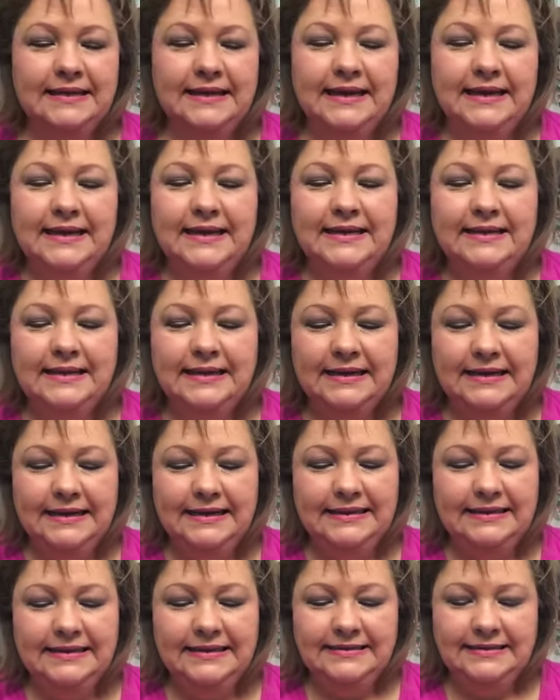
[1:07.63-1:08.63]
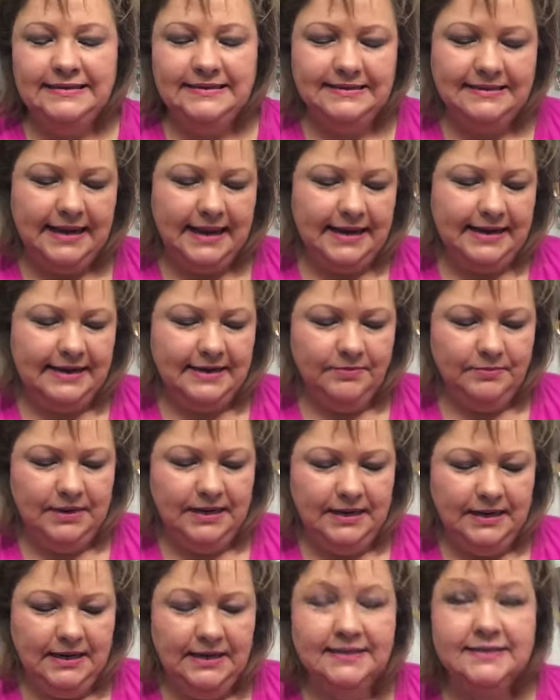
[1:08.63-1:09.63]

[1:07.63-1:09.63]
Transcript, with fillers: It, this has taken me,